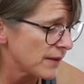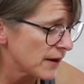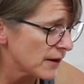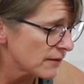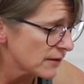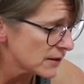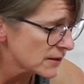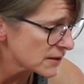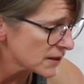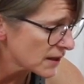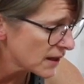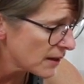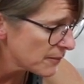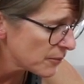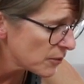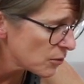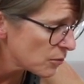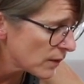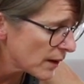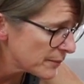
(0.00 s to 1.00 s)
there is a
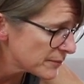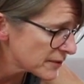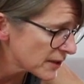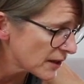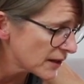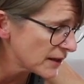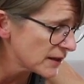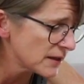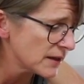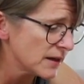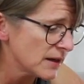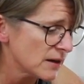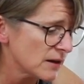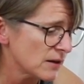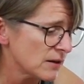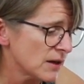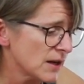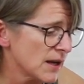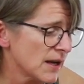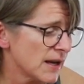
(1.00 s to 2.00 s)
couple websites
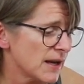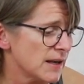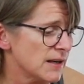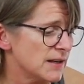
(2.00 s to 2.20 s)
here,